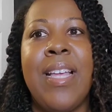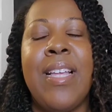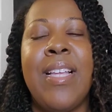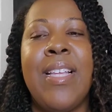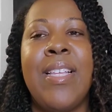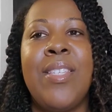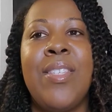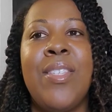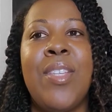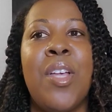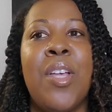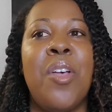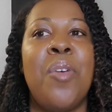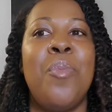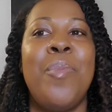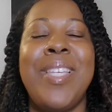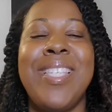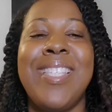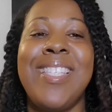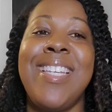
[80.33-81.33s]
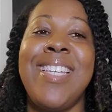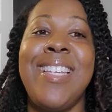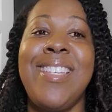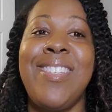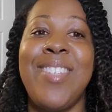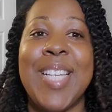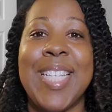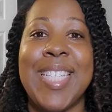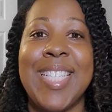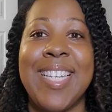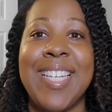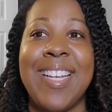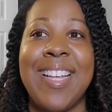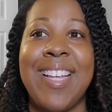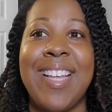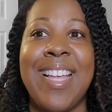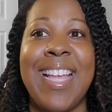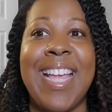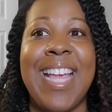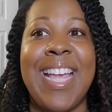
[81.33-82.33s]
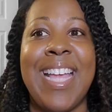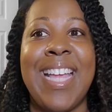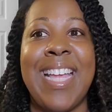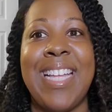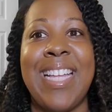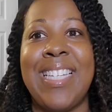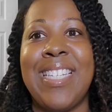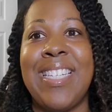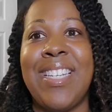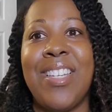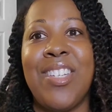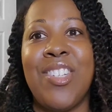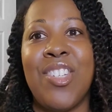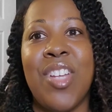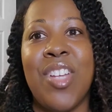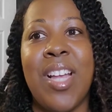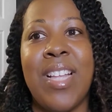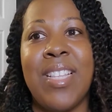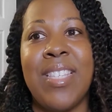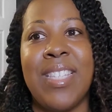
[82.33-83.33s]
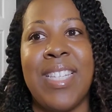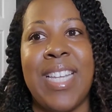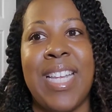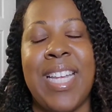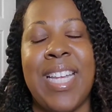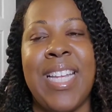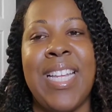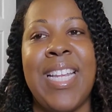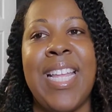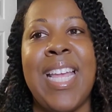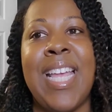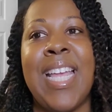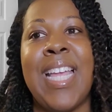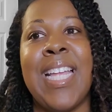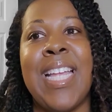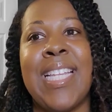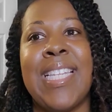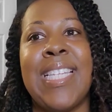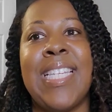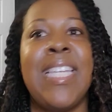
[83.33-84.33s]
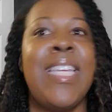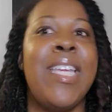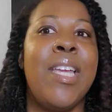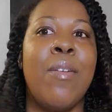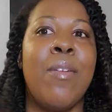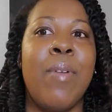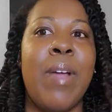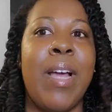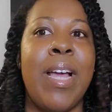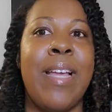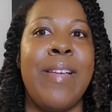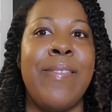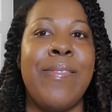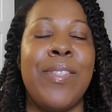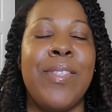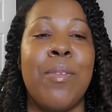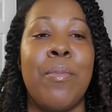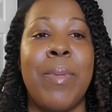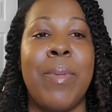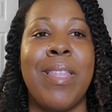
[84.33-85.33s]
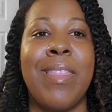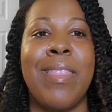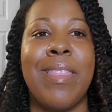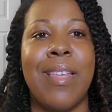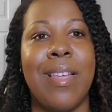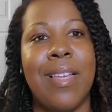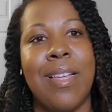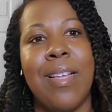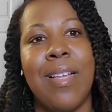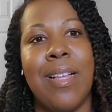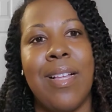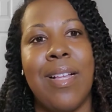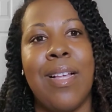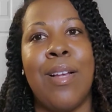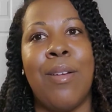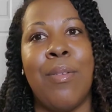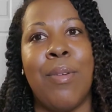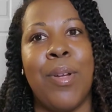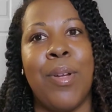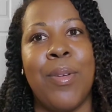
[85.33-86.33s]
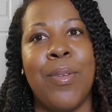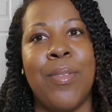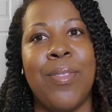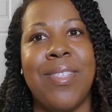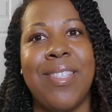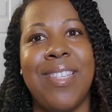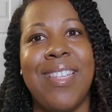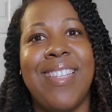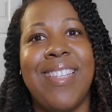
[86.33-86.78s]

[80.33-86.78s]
So we see Jessica and Sean's date, and he arrives with a rose.